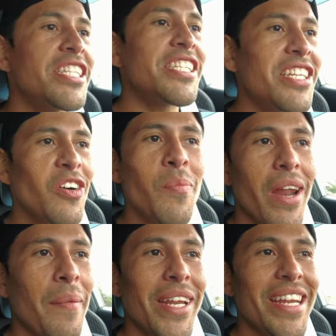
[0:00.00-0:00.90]
still, but
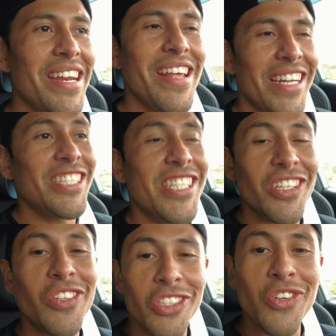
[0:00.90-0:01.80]
I mean it, it's
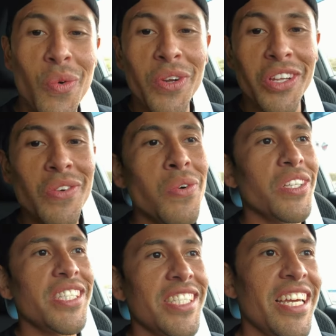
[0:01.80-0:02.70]
still so really cool
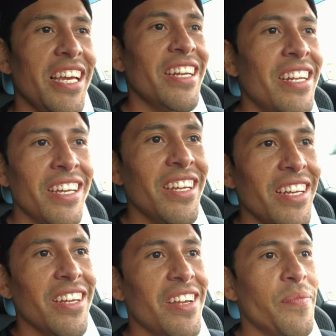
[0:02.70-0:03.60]
to see it.
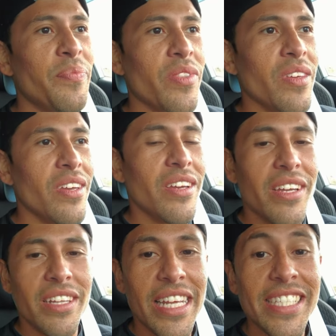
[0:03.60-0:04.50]

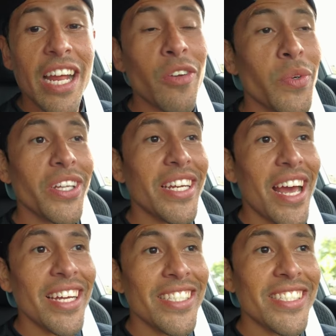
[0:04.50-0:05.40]
They sound really
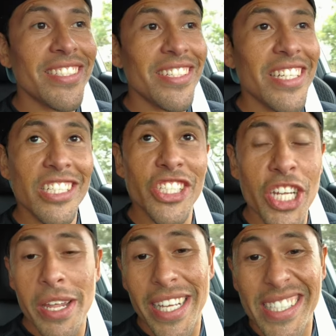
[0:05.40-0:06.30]
nice. He's
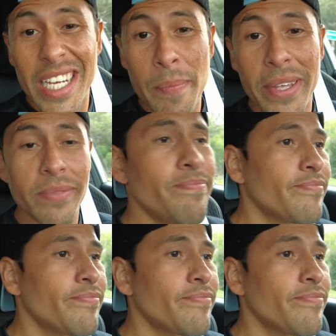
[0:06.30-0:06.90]
he's dipping.